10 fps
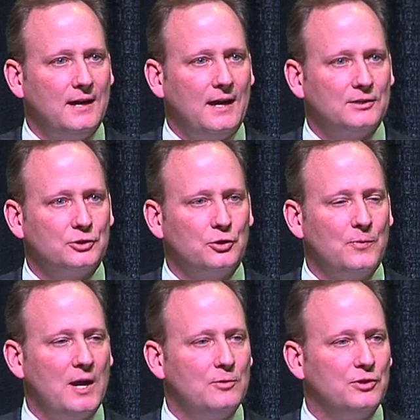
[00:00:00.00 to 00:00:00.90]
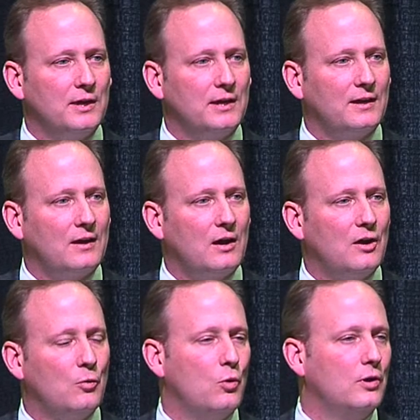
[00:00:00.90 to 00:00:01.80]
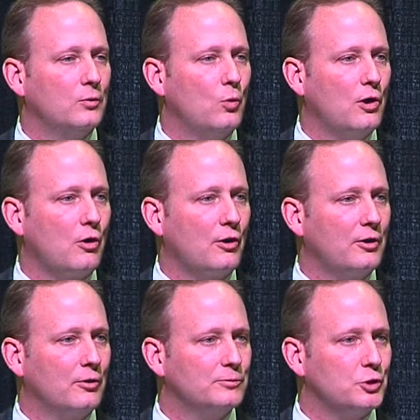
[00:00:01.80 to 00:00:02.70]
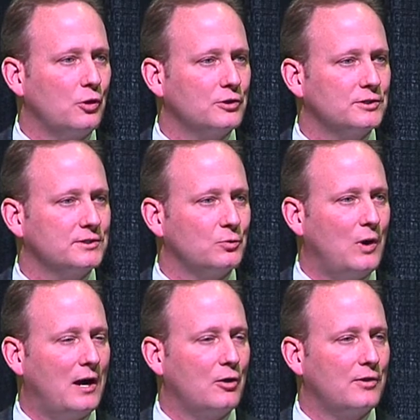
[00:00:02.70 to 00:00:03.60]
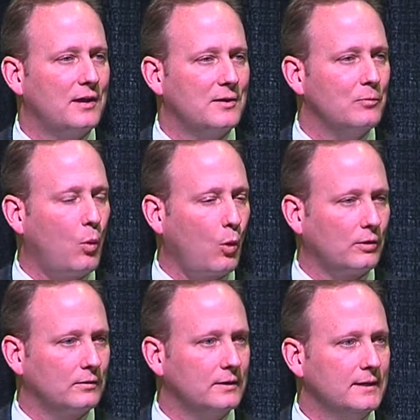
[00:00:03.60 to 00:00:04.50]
and so you may be thinking, one, what are interim charges and why are they important?